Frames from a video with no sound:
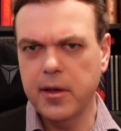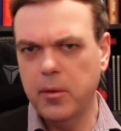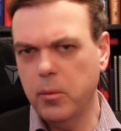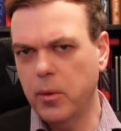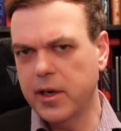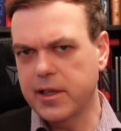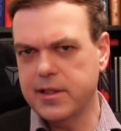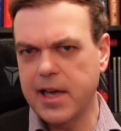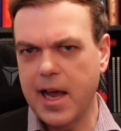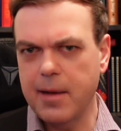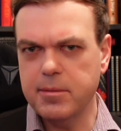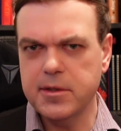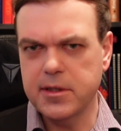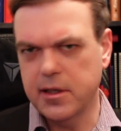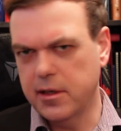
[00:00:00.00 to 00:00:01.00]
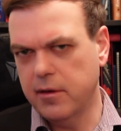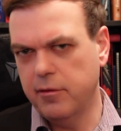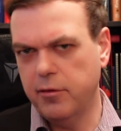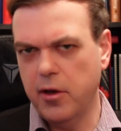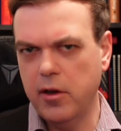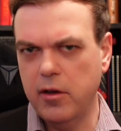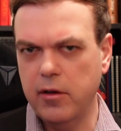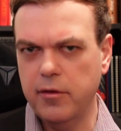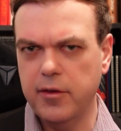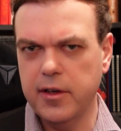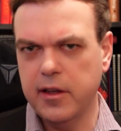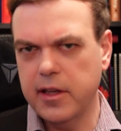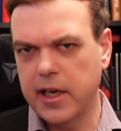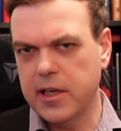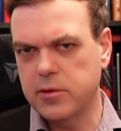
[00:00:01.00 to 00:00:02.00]
will adapt and evolve,
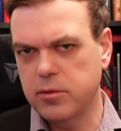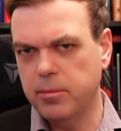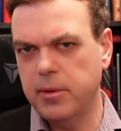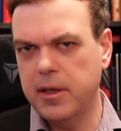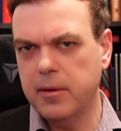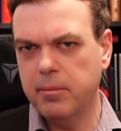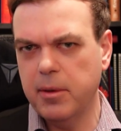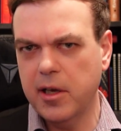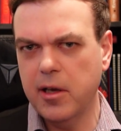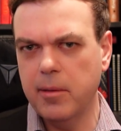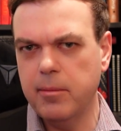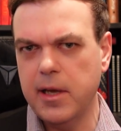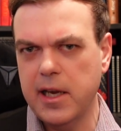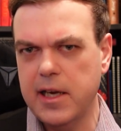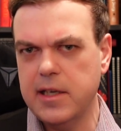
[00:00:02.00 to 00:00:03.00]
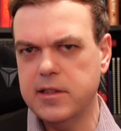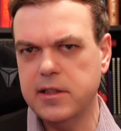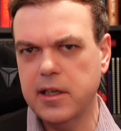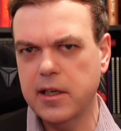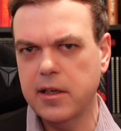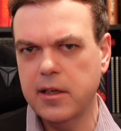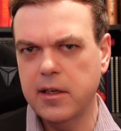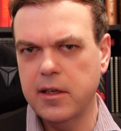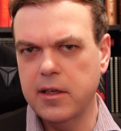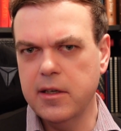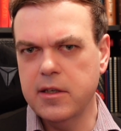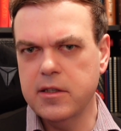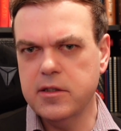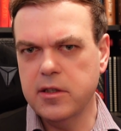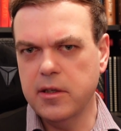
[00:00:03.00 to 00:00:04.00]
and things will become easier
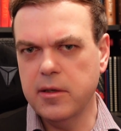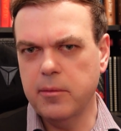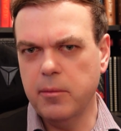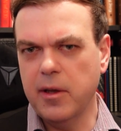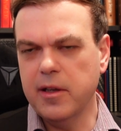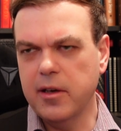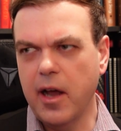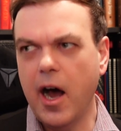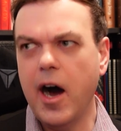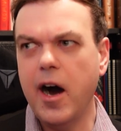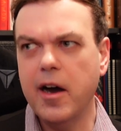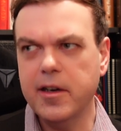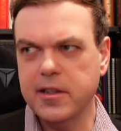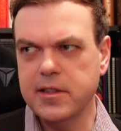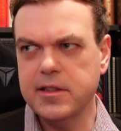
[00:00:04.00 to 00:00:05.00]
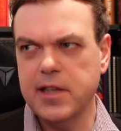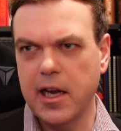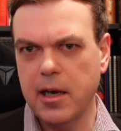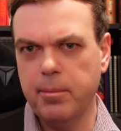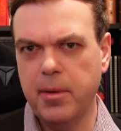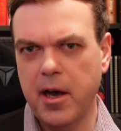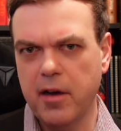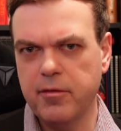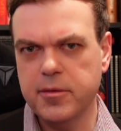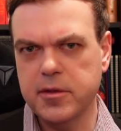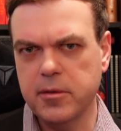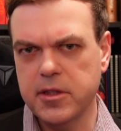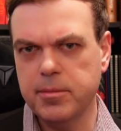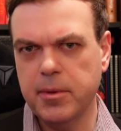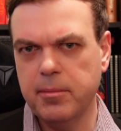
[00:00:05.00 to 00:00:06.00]
harder to tell apart from
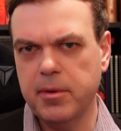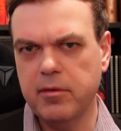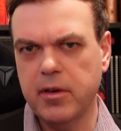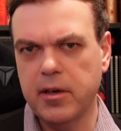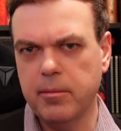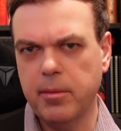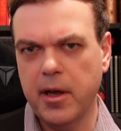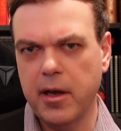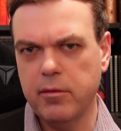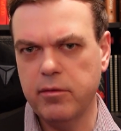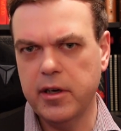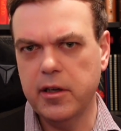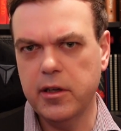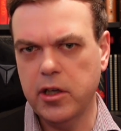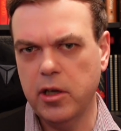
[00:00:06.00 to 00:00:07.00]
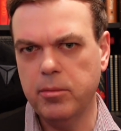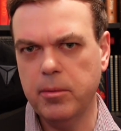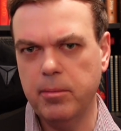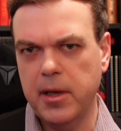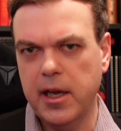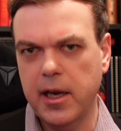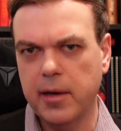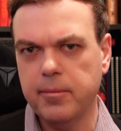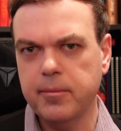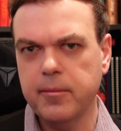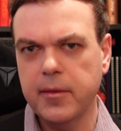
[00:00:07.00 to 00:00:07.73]
something that's been written by a real human being.